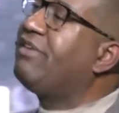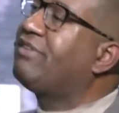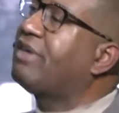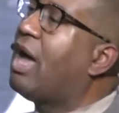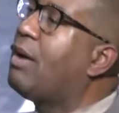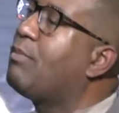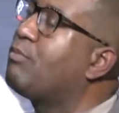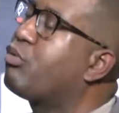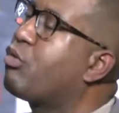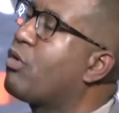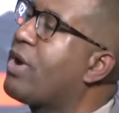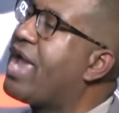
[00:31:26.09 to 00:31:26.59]
He
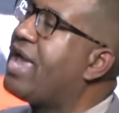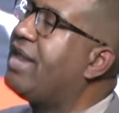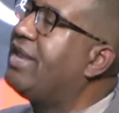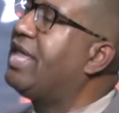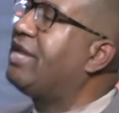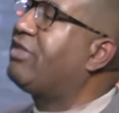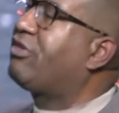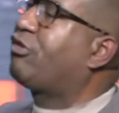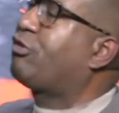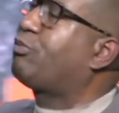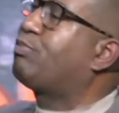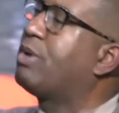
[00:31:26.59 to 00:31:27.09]
said, I'm praying
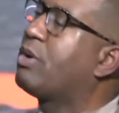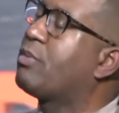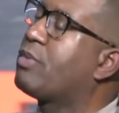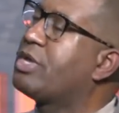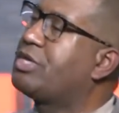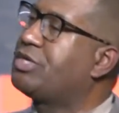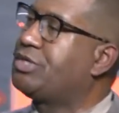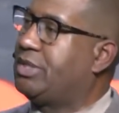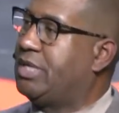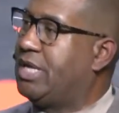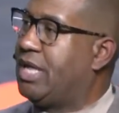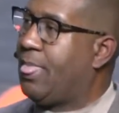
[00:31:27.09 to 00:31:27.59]
that
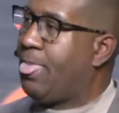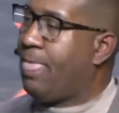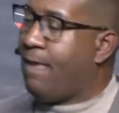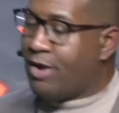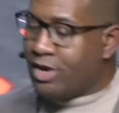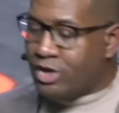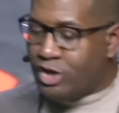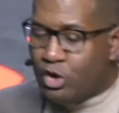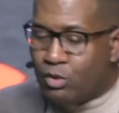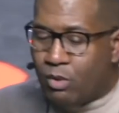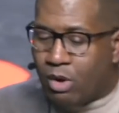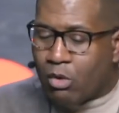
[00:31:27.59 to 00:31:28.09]
spiritually
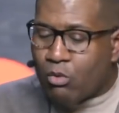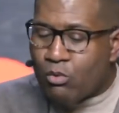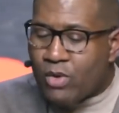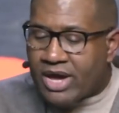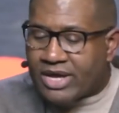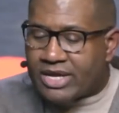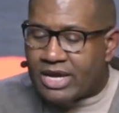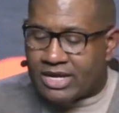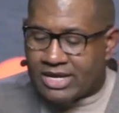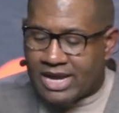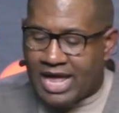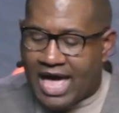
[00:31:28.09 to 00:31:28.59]
you will
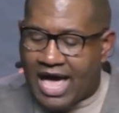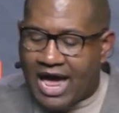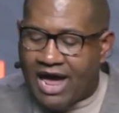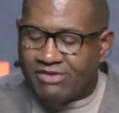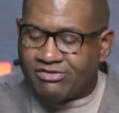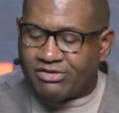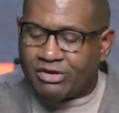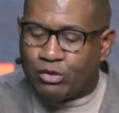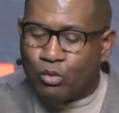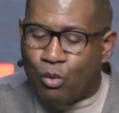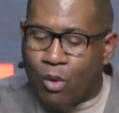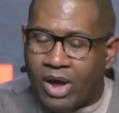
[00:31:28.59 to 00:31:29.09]

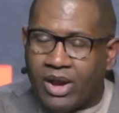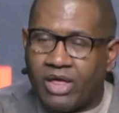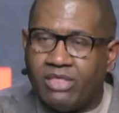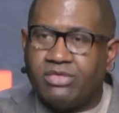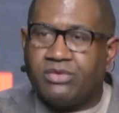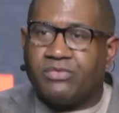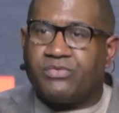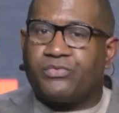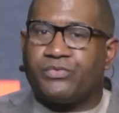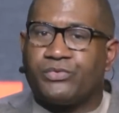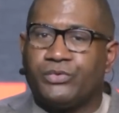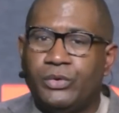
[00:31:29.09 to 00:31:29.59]
recognize that one
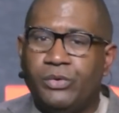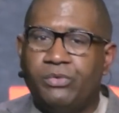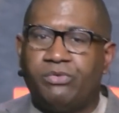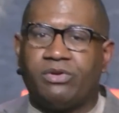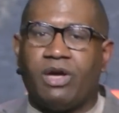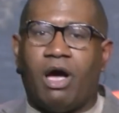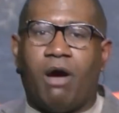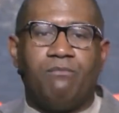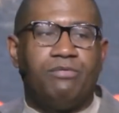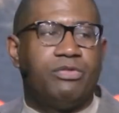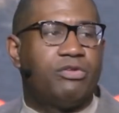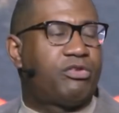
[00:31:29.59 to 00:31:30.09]
of the
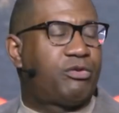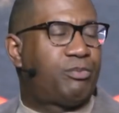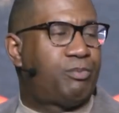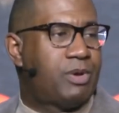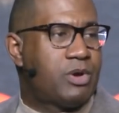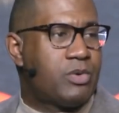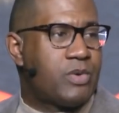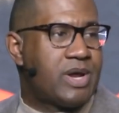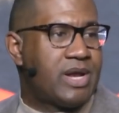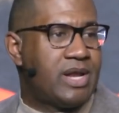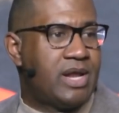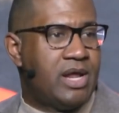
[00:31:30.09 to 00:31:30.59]
fruits of the
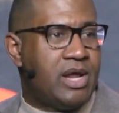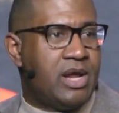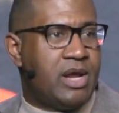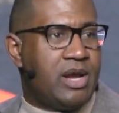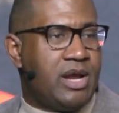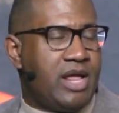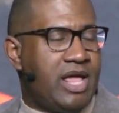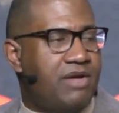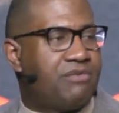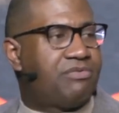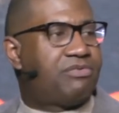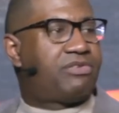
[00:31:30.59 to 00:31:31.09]
Spirit
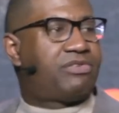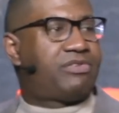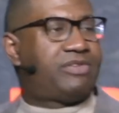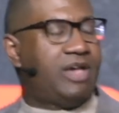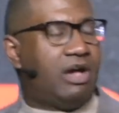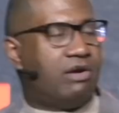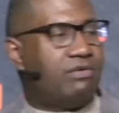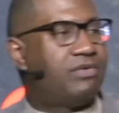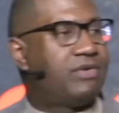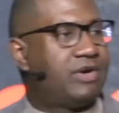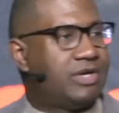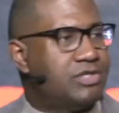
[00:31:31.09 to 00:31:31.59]
is
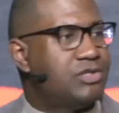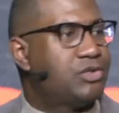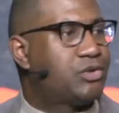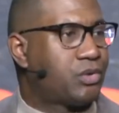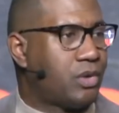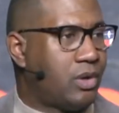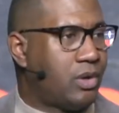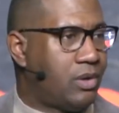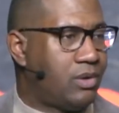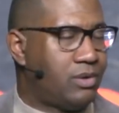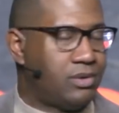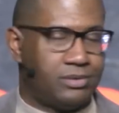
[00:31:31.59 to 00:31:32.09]

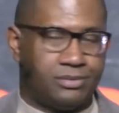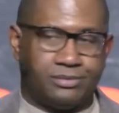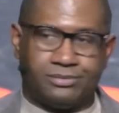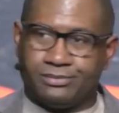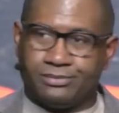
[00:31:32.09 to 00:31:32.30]
self-control.